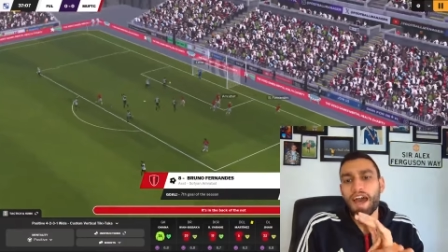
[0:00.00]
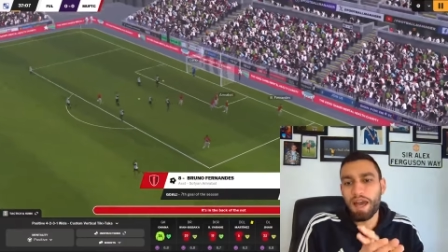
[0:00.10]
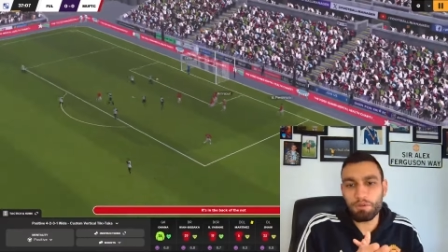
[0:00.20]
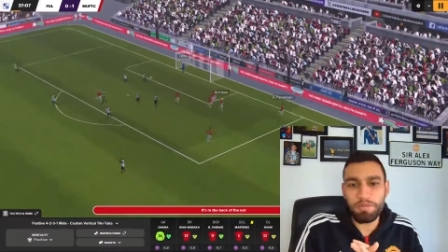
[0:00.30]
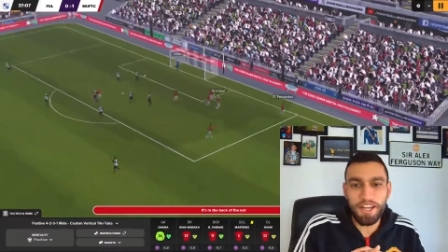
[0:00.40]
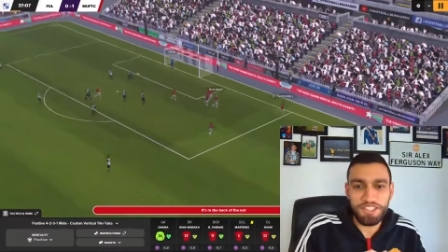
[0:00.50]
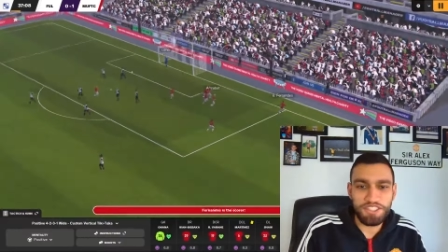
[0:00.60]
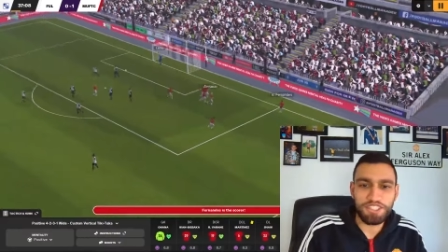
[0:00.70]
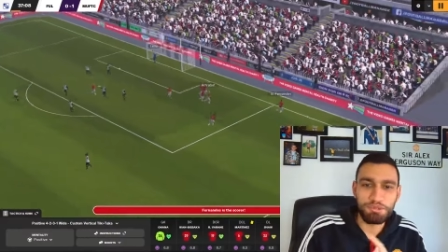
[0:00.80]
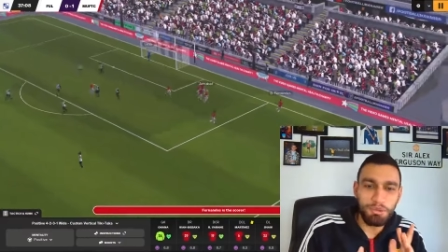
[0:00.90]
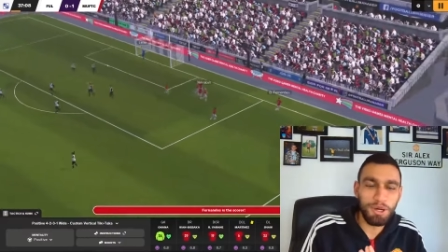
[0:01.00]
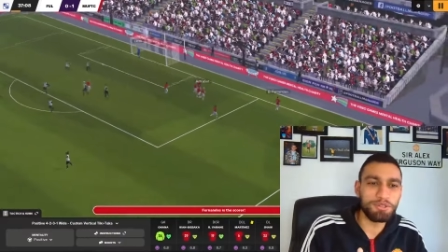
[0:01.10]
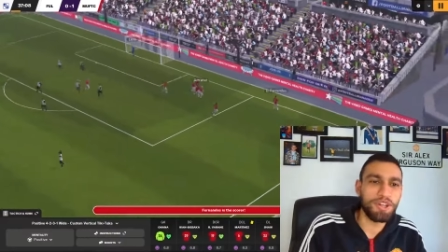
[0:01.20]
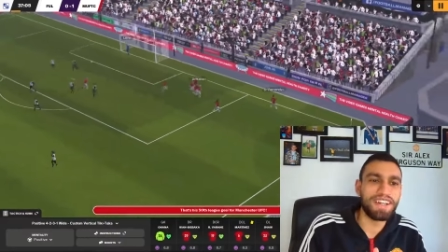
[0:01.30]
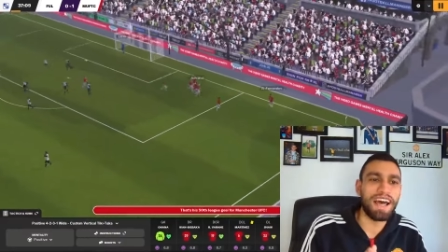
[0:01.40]
Amrabat assist. Well
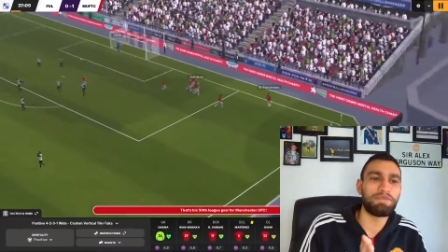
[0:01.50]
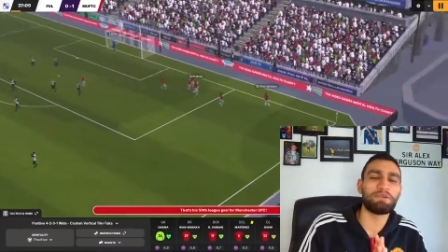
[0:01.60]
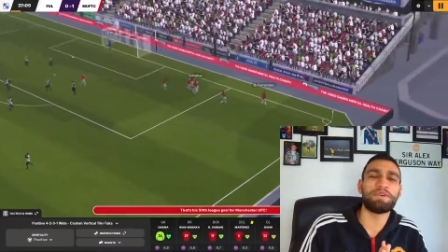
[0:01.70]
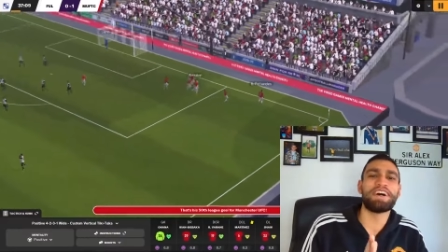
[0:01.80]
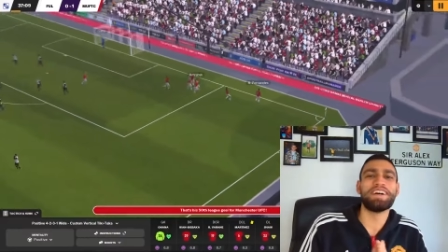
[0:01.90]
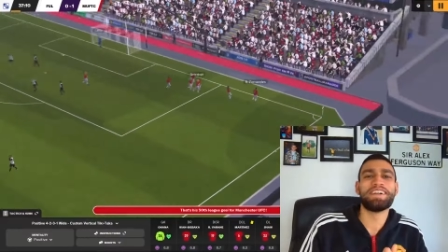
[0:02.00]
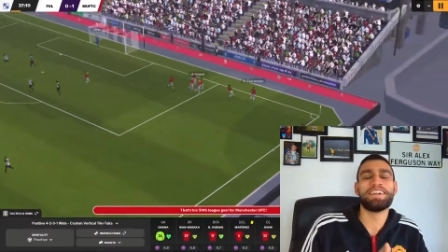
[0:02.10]
done, Amrabat.